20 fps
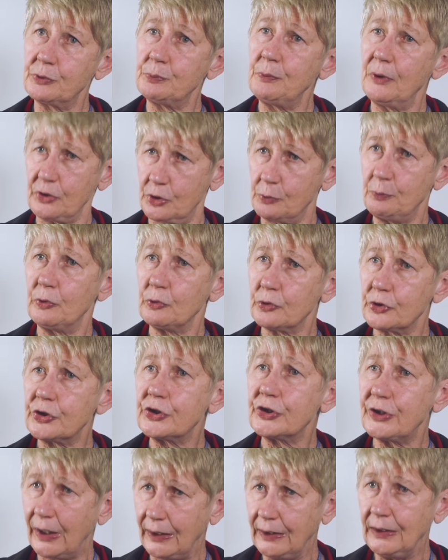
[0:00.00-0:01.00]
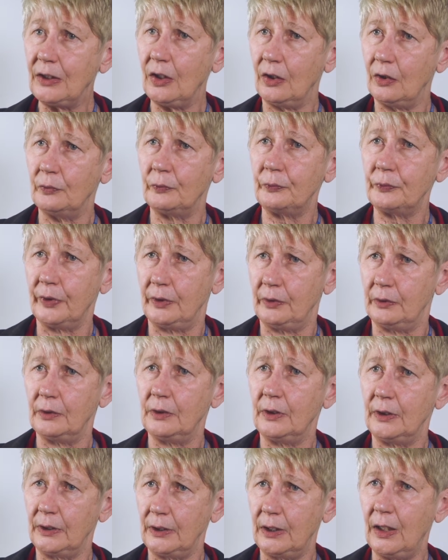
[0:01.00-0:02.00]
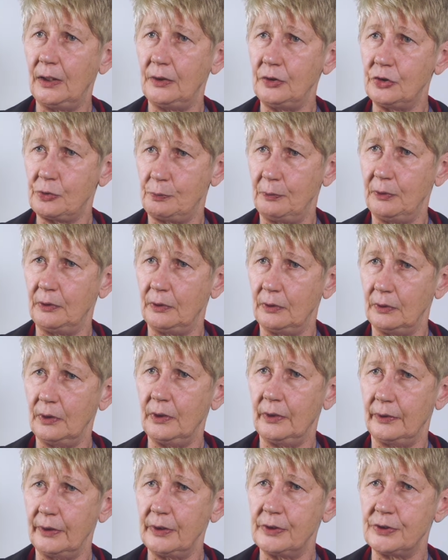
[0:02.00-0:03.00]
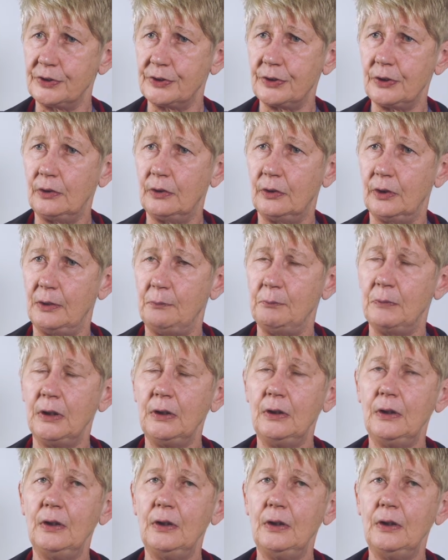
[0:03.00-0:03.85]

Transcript: much more stakeholder engagement at this time.